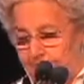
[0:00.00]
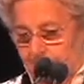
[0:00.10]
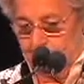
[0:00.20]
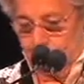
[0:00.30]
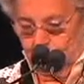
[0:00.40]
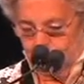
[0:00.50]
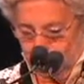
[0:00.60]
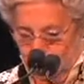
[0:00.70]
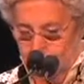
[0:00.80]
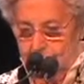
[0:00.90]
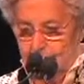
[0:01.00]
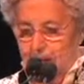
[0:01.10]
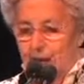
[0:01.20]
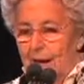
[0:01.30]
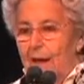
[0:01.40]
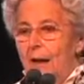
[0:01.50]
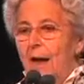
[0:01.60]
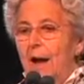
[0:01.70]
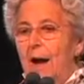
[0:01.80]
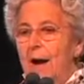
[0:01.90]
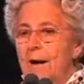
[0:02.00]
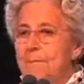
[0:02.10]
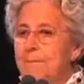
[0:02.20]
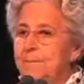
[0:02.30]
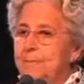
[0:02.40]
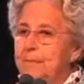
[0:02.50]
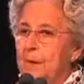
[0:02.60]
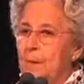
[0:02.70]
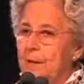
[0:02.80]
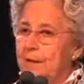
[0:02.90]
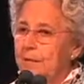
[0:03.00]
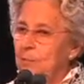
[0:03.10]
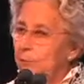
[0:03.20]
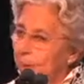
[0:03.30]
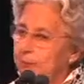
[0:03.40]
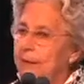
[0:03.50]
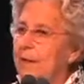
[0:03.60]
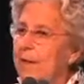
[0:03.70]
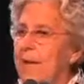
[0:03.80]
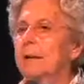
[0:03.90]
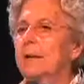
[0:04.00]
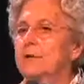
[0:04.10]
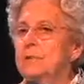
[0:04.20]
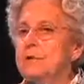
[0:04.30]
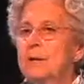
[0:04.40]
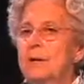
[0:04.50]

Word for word: Um, we work in English. Uh, we are both a trial